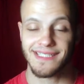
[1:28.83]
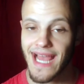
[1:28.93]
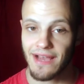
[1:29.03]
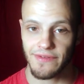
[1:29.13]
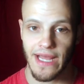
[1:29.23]

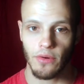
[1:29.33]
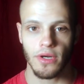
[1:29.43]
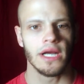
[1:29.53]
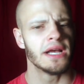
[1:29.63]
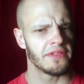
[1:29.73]
half an hour,
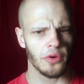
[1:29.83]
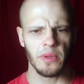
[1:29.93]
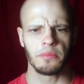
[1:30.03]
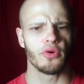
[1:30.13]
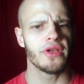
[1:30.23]
they'll
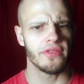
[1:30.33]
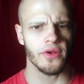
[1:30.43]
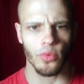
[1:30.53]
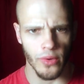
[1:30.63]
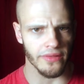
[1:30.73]
be
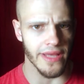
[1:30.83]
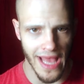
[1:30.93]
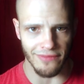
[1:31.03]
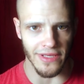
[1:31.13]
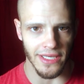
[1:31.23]
breathing really
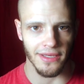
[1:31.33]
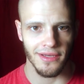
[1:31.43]
heavy.